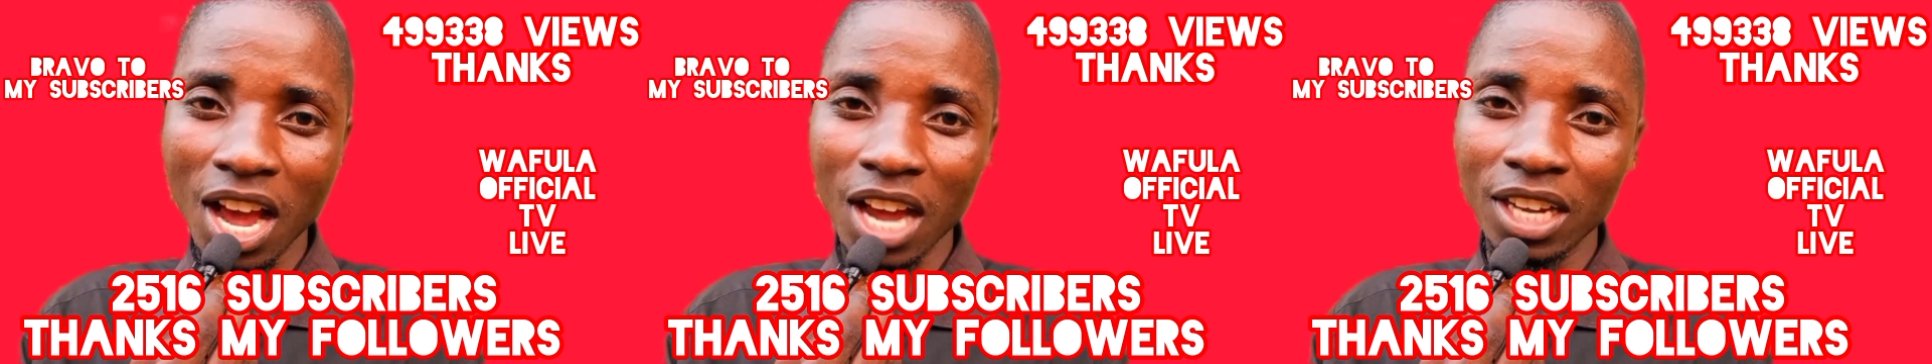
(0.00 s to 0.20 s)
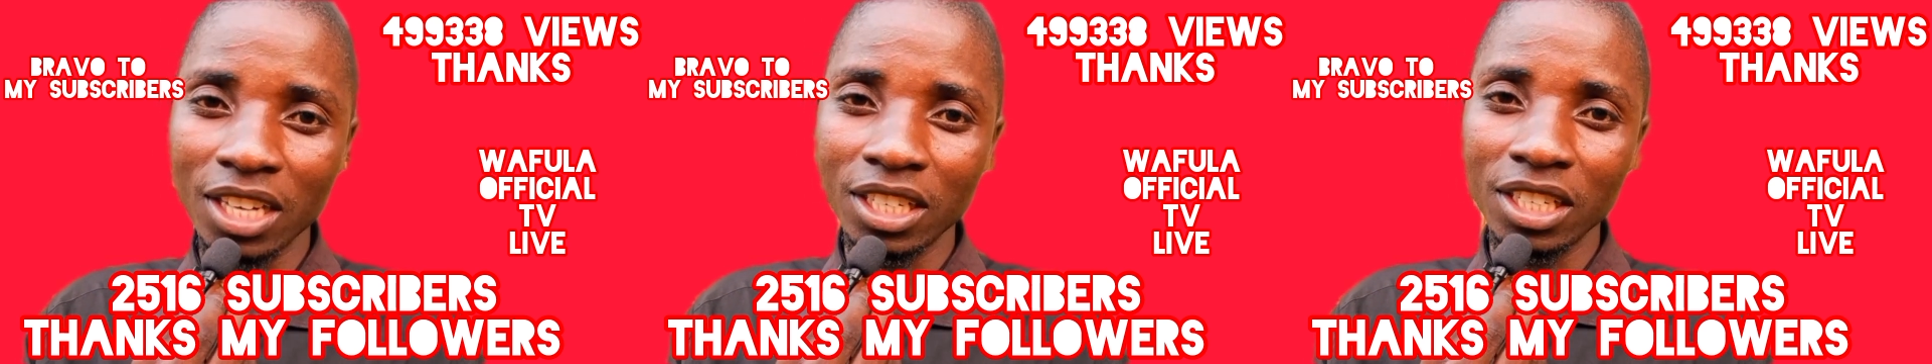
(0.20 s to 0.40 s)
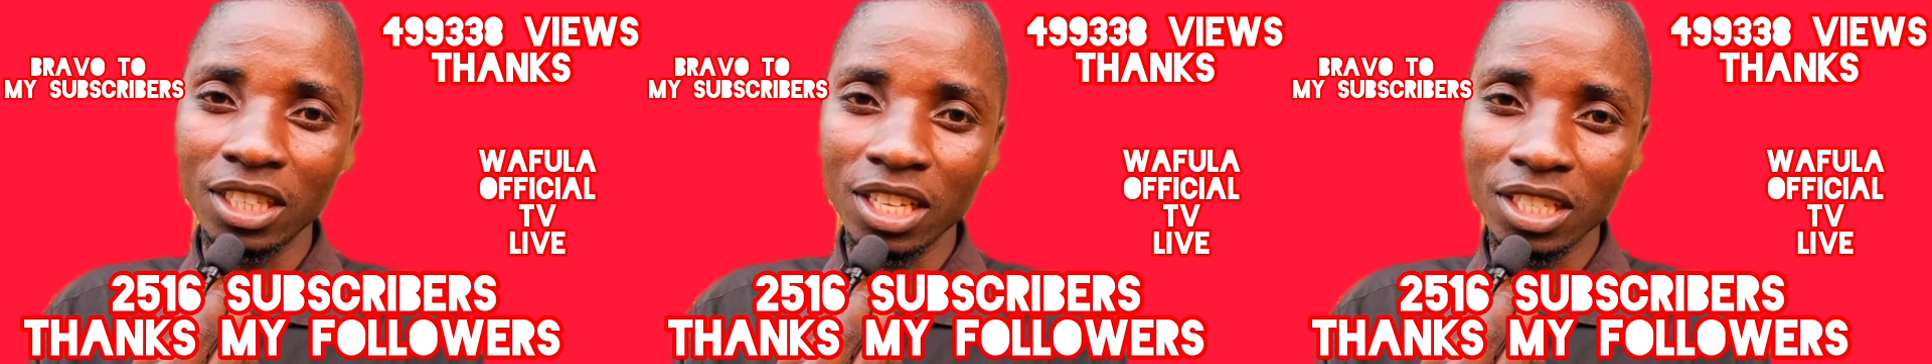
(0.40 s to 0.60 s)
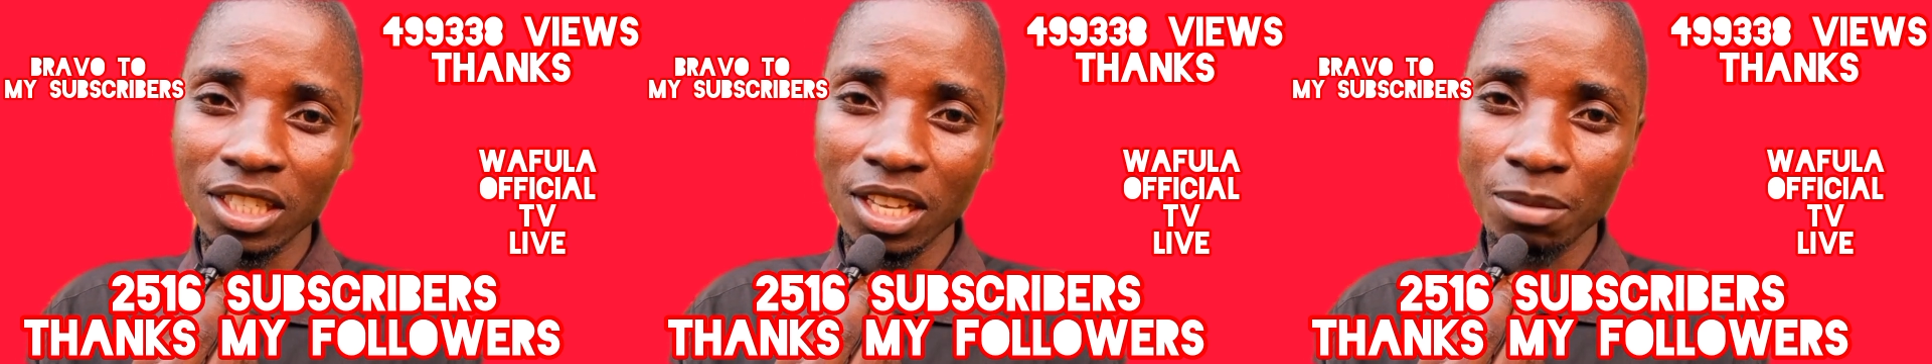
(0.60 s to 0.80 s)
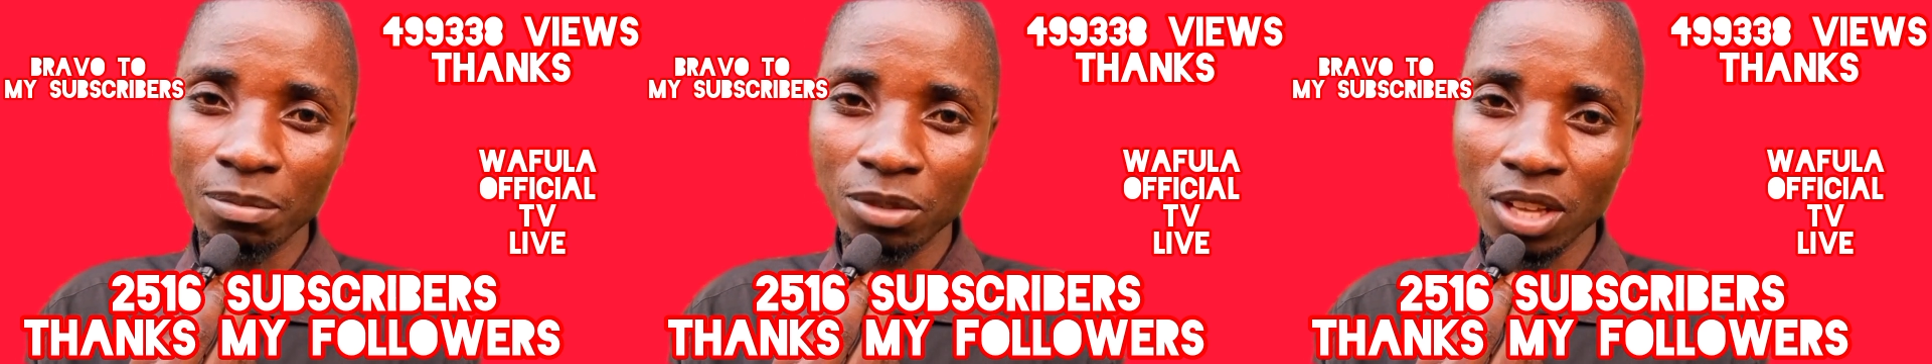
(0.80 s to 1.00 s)
And in the
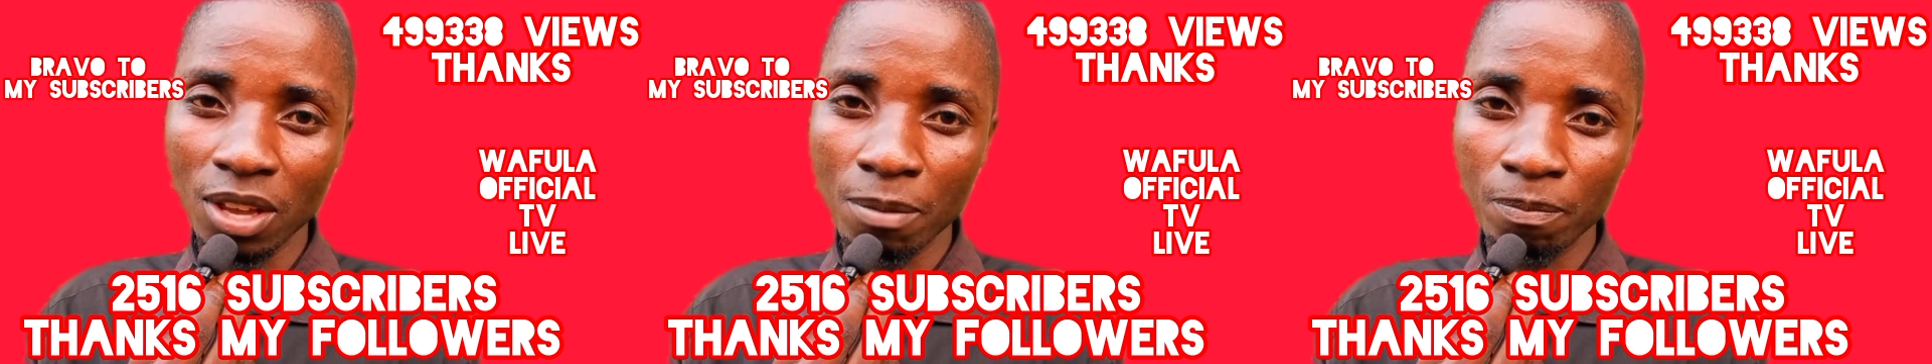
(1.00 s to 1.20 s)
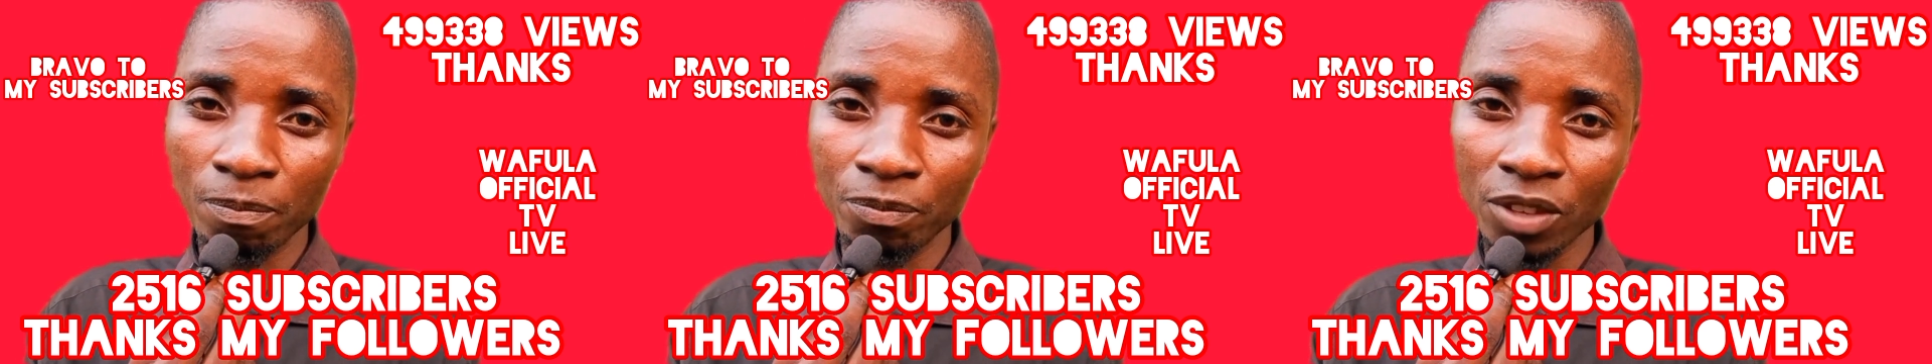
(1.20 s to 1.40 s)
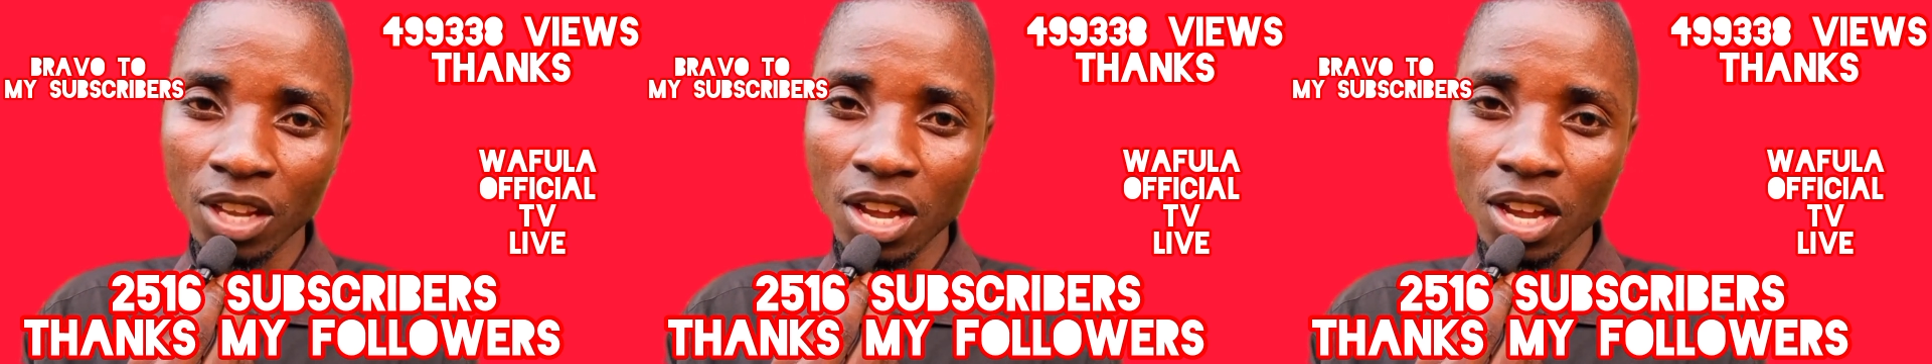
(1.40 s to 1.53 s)
same